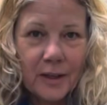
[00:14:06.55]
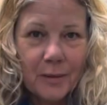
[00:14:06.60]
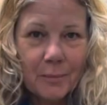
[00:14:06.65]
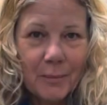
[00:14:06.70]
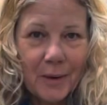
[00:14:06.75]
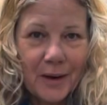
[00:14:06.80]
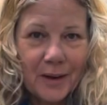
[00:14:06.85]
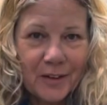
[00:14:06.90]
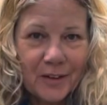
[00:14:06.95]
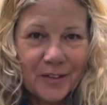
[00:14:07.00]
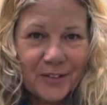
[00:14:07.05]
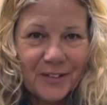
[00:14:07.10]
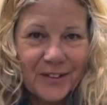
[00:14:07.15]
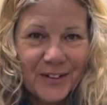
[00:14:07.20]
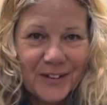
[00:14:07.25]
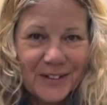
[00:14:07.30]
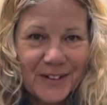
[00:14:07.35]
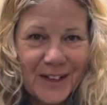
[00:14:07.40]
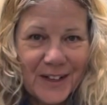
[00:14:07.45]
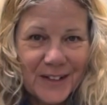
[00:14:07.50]

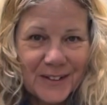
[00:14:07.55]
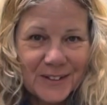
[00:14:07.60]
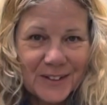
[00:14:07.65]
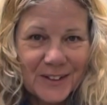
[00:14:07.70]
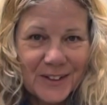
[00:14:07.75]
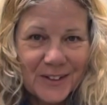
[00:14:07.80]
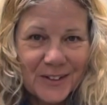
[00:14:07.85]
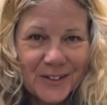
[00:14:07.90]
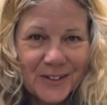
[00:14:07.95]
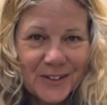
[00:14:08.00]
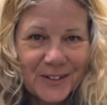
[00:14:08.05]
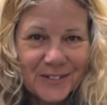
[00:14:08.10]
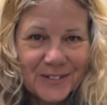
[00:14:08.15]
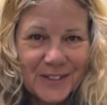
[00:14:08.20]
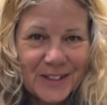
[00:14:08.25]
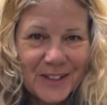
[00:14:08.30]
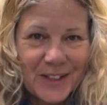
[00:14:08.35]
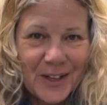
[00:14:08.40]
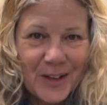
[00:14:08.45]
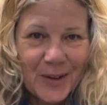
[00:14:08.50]
microphone now, so
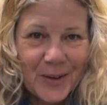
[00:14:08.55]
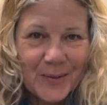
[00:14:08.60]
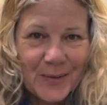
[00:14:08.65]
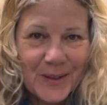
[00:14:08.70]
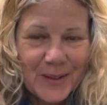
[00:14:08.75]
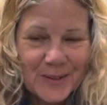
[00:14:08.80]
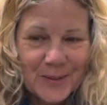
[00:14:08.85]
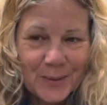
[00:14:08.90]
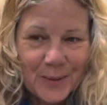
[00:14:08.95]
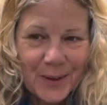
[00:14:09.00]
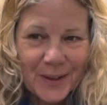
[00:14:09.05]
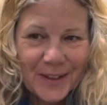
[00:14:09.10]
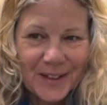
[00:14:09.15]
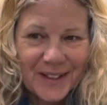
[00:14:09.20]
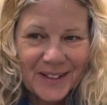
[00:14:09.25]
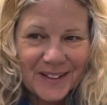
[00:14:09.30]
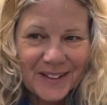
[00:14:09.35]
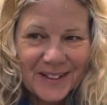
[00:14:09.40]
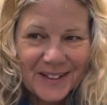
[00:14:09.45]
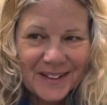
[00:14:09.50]
really hope that's working.